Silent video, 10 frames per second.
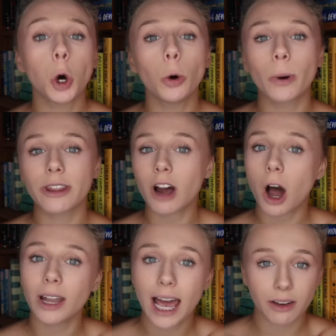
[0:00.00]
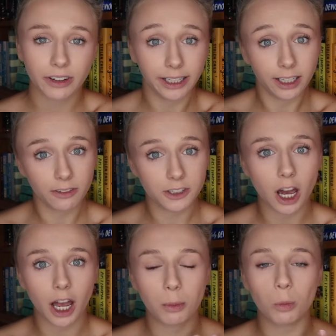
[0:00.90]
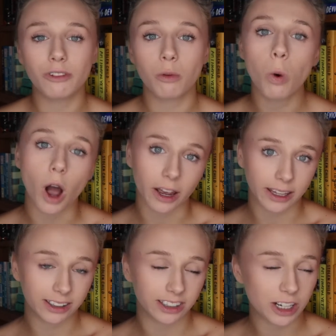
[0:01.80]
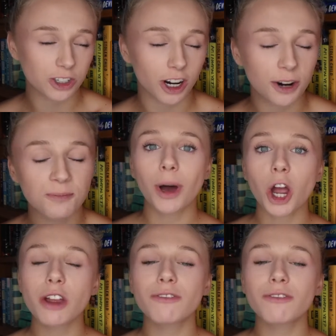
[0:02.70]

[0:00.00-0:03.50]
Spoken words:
or whether I'll have enough time with work, etc. But